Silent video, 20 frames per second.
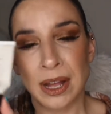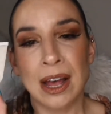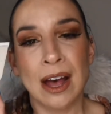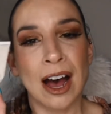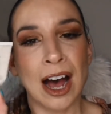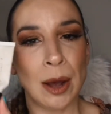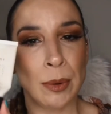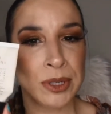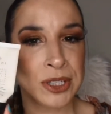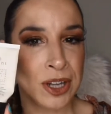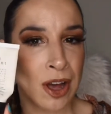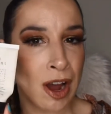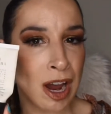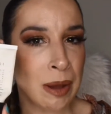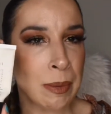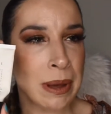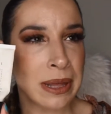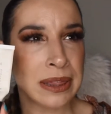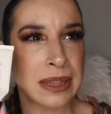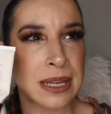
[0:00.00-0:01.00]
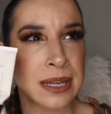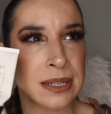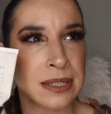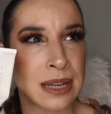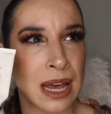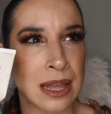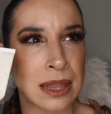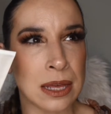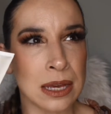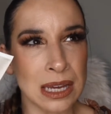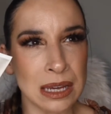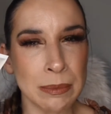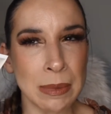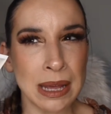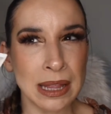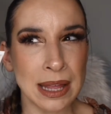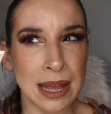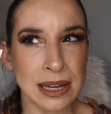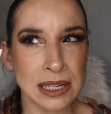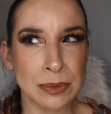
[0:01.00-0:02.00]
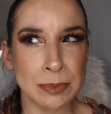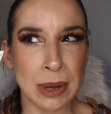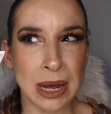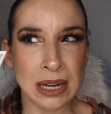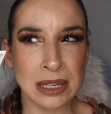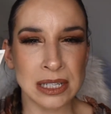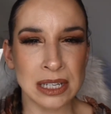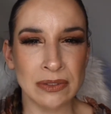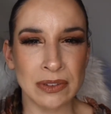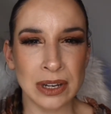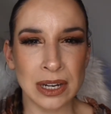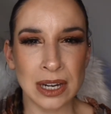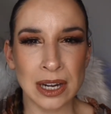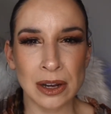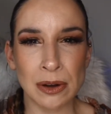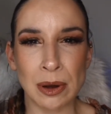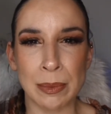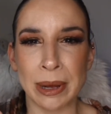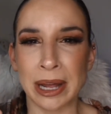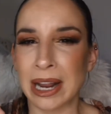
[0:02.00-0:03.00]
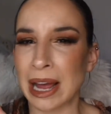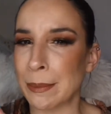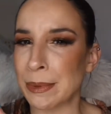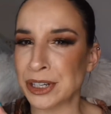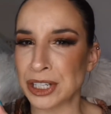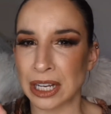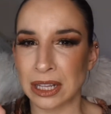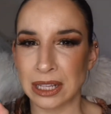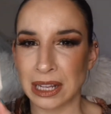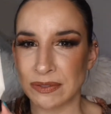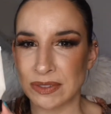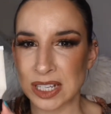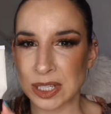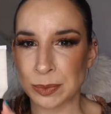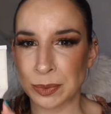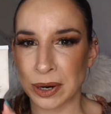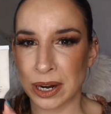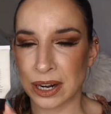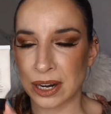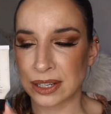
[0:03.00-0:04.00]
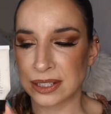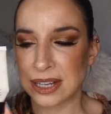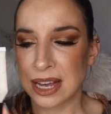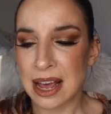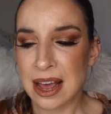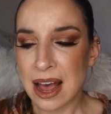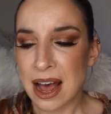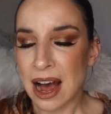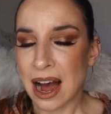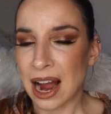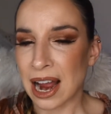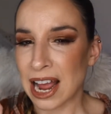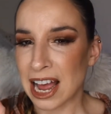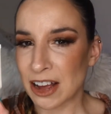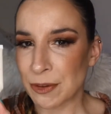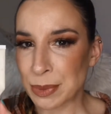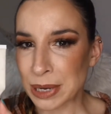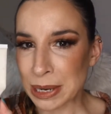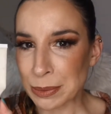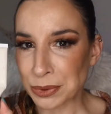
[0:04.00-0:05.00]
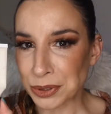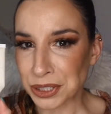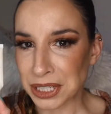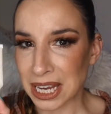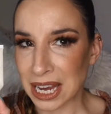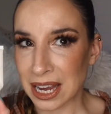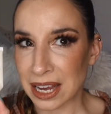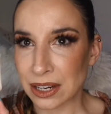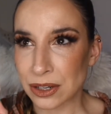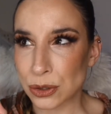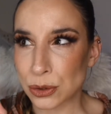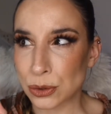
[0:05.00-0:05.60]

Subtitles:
I was talking about this, I think in my last Boxy video, about how much I love this product. I have been able to get